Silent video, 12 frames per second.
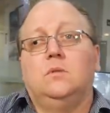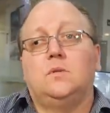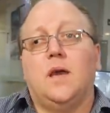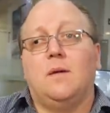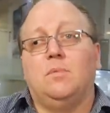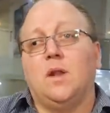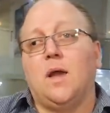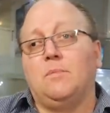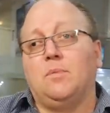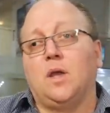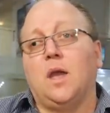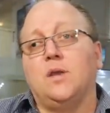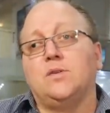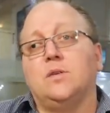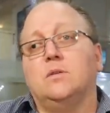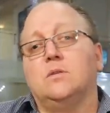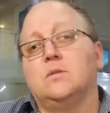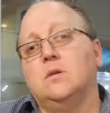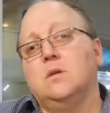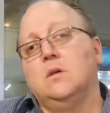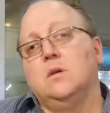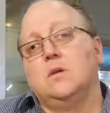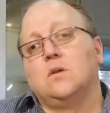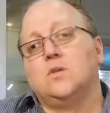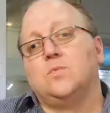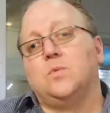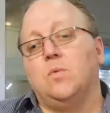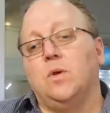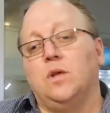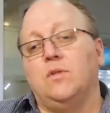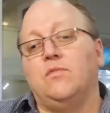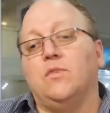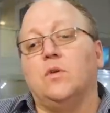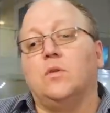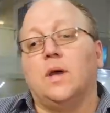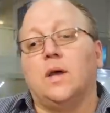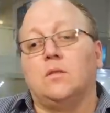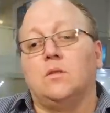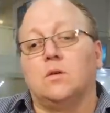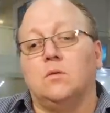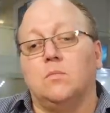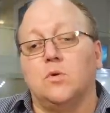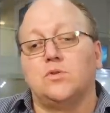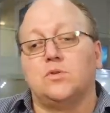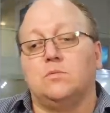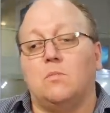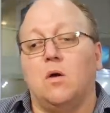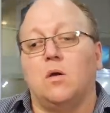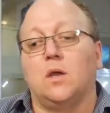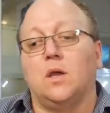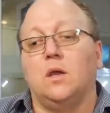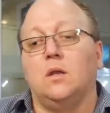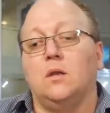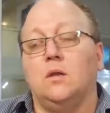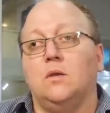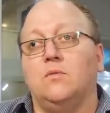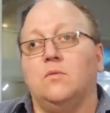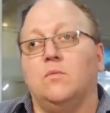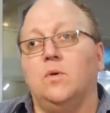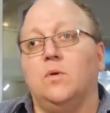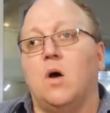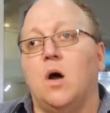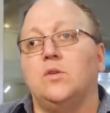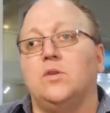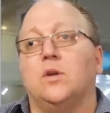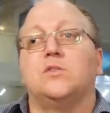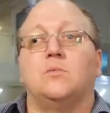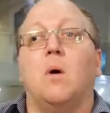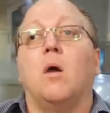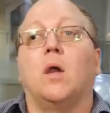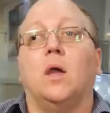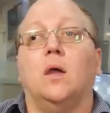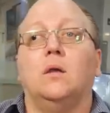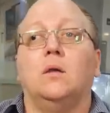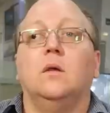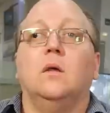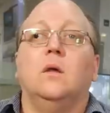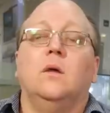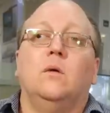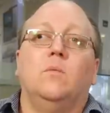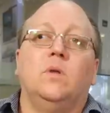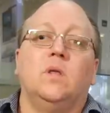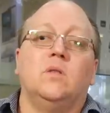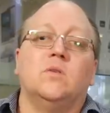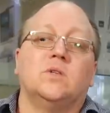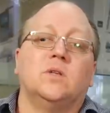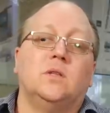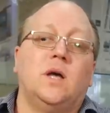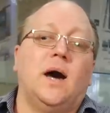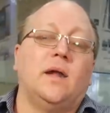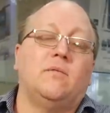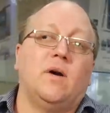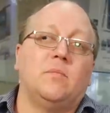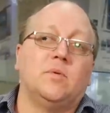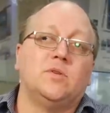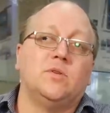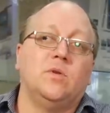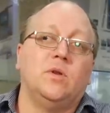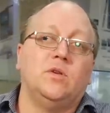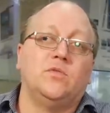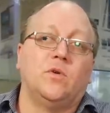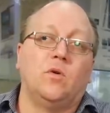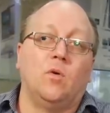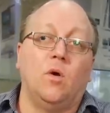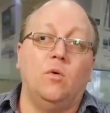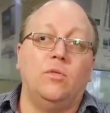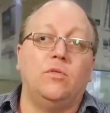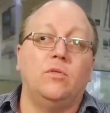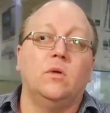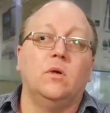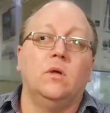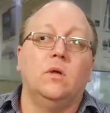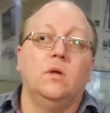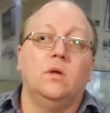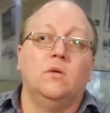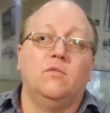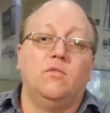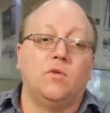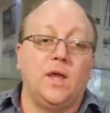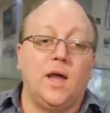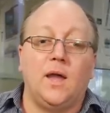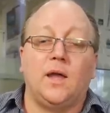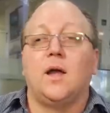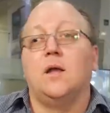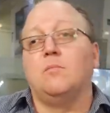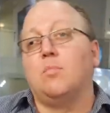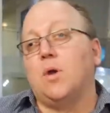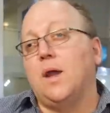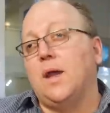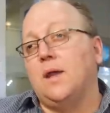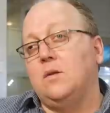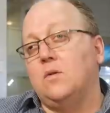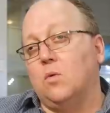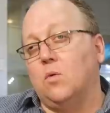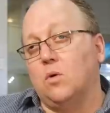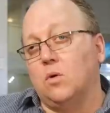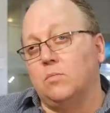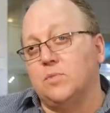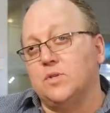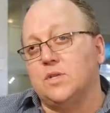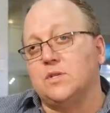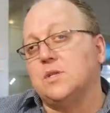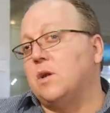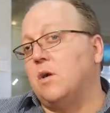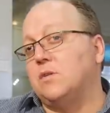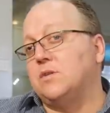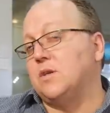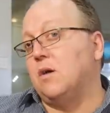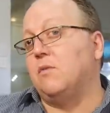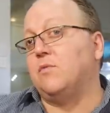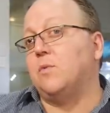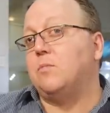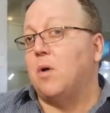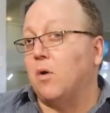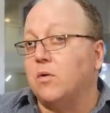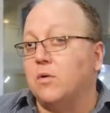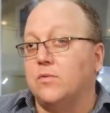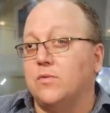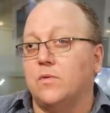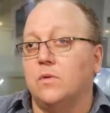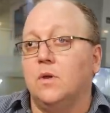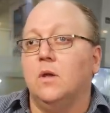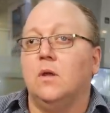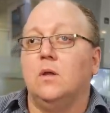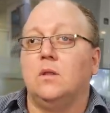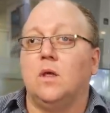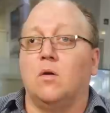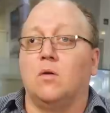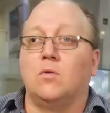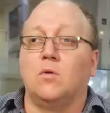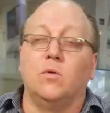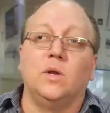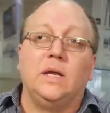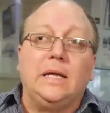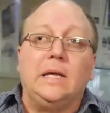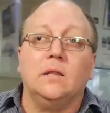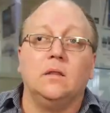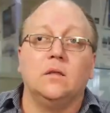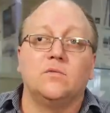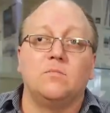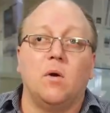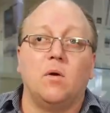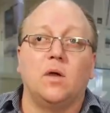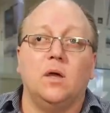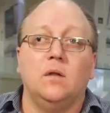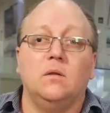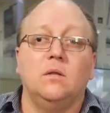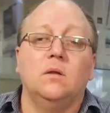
tablet applications. Because we really feel that the commercial market is a real untouched market. We think there's a lot of opportunities for growth for the Aikun brand or positioning ourselves with partners that are currently in this market.